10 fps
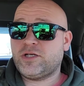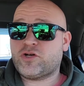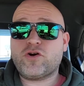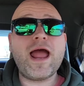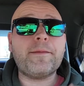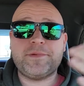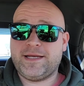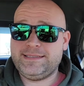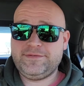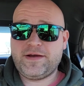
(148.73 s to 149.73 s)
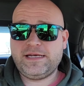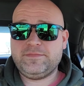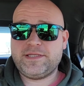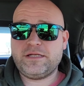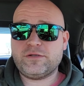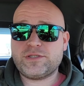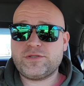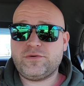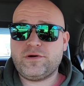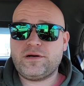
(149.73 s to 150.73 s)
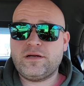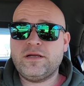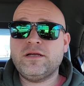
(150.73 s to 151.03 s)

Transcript: crap tons of items in your store.